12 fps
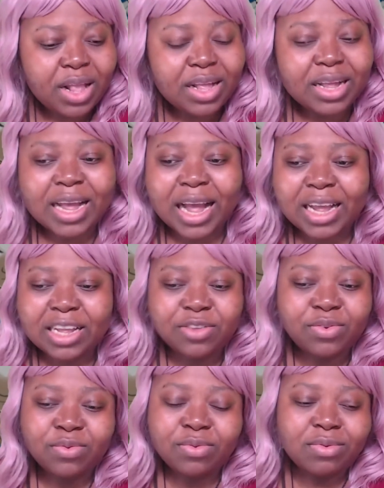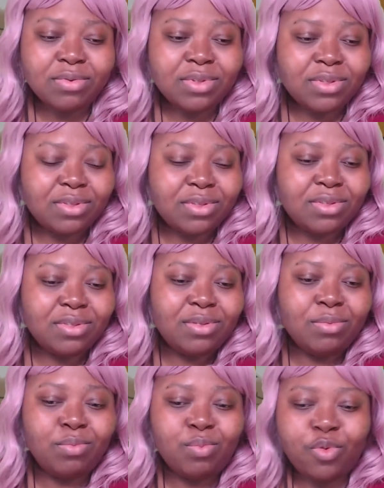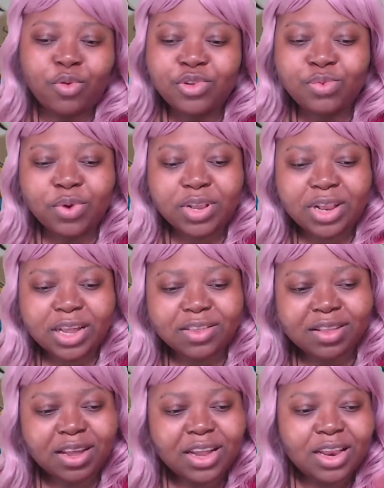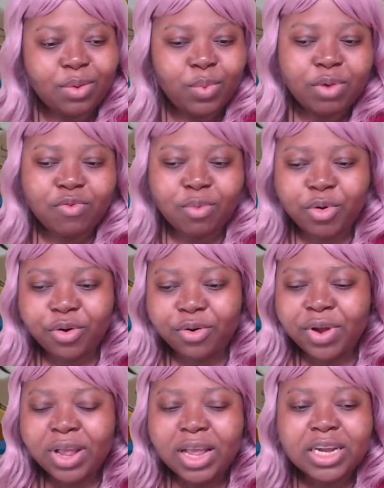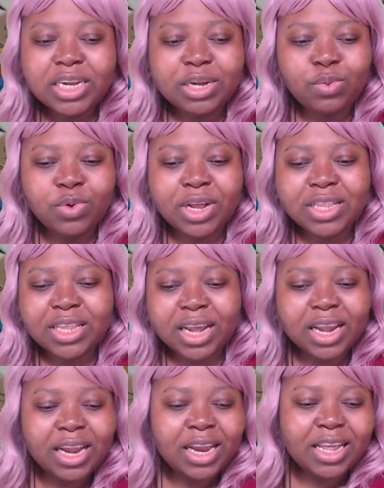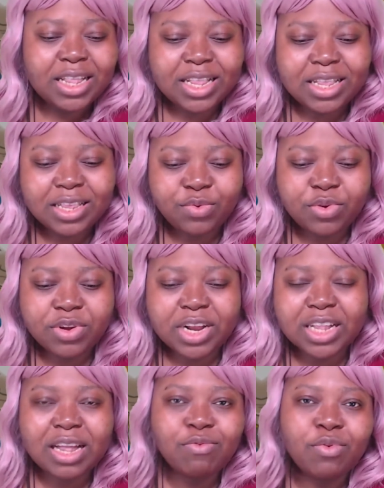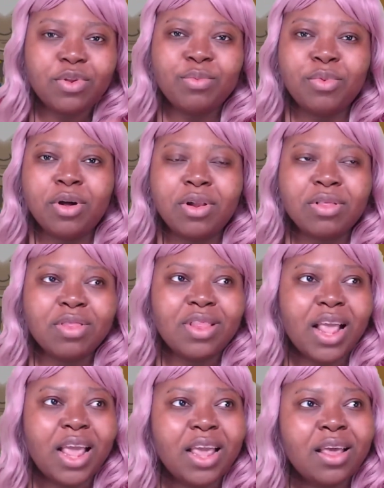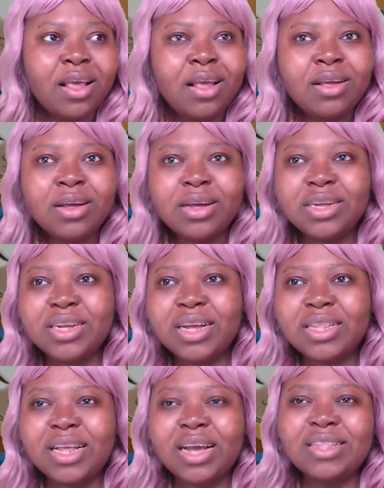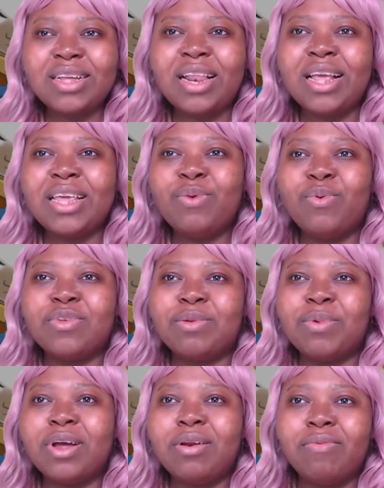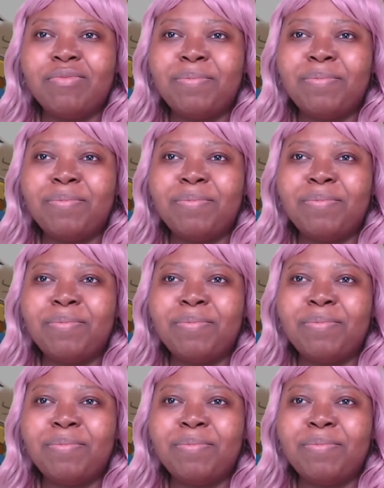guys boys were like staying away from her, she would attack any situation, like that volleyball thing. She attacked it like it was some kind of